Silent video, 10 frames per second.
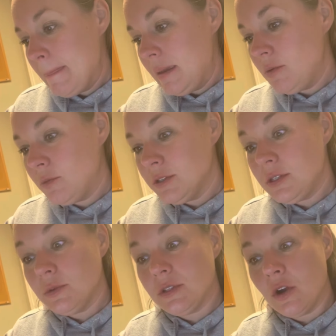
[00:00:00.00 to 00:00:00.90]
And once
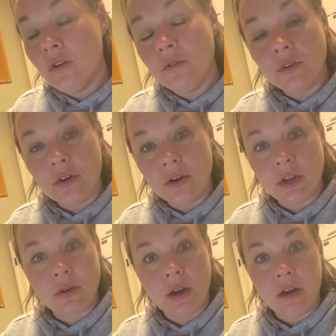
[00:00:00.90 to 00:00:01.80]
it was over,
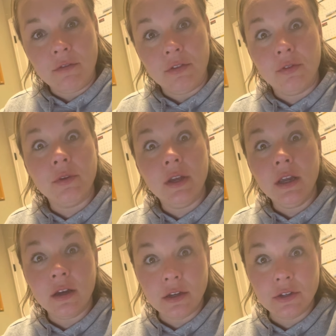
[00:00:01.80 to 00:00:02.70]
you have
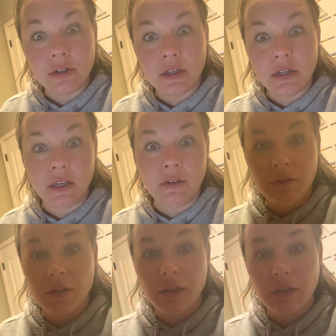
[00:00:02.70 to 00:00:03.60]
300
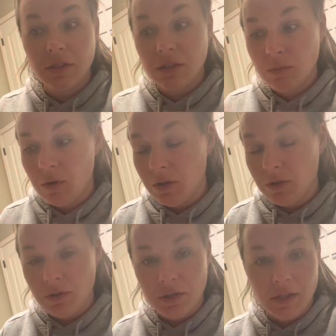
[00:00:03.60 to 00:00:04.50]
even like
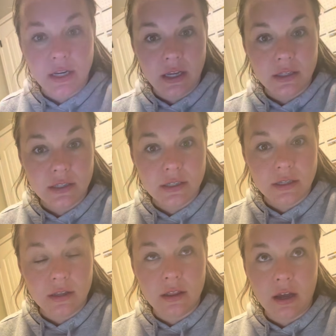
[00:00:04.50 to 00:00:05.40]
smaller states
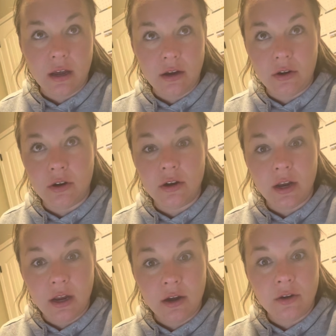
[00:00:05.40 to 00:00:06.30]
that are
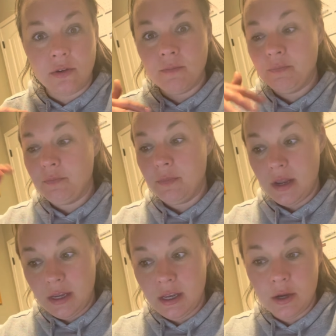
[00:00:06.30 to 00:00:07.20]
now
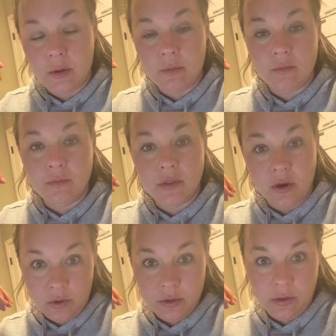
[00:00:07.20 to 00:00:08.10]
making up the
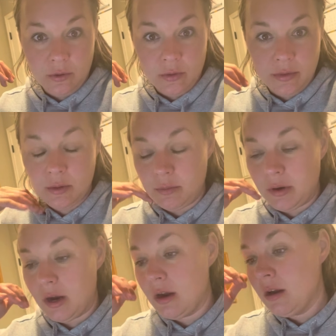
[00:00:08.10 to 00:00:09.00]
Holy Roman
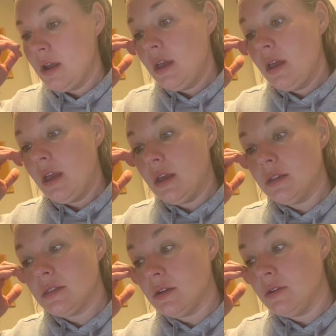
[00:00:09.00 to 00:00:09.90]
Empire.
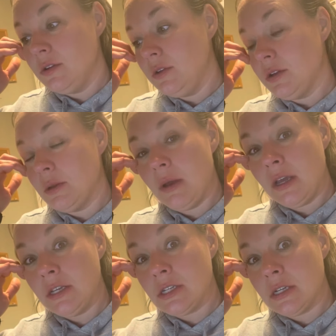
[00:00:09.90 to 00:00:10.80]
And so you can
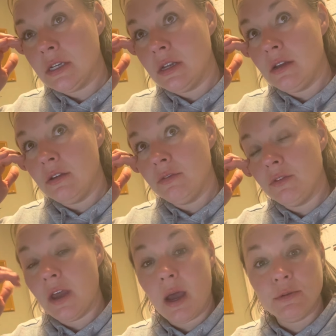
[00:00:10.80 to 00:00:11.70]
imagine if
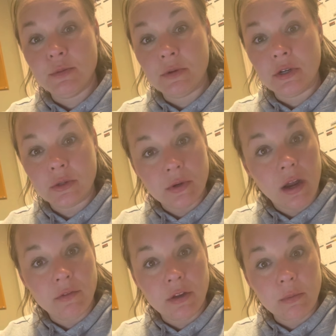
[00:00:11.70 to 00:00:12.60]
the Habsburgs were
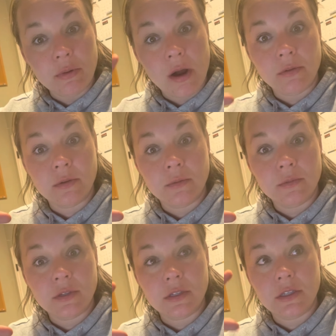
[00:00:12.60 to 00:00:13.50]
having
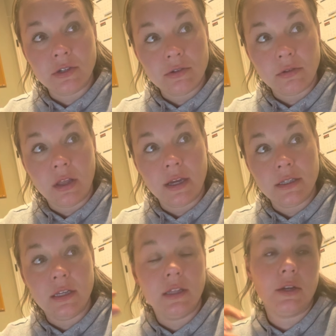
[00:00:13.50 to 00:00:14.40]
problems
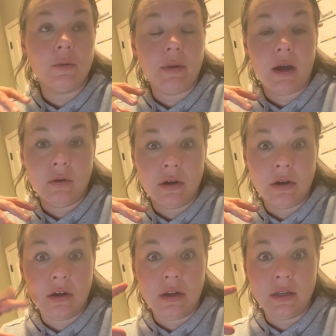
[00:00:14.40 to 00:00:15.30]
centralizing their
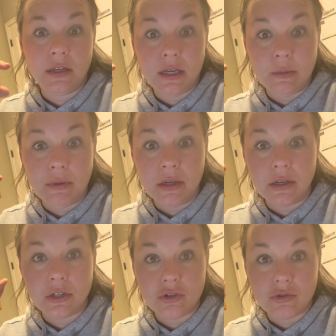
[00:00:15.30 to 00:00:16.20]
power and keeping
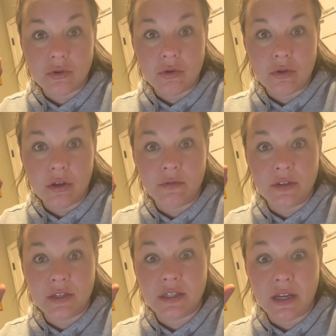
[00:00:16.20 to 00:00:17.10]
control of
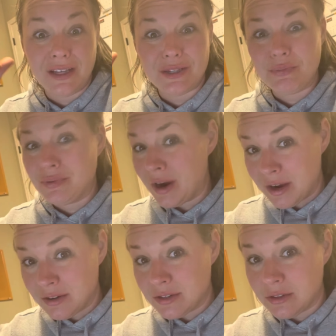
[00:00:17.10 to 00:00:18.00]
the states
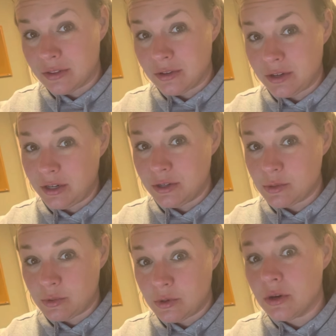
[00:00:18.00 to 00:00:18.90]
prior to the Thirty Years'
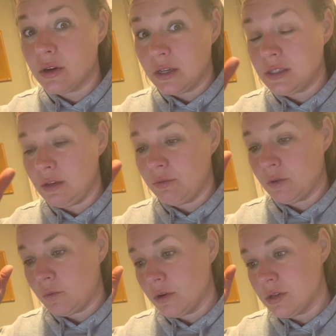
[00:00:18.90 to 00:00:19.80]
War, it's
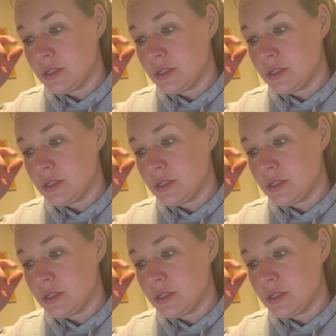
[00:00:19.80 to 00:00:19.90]
even worse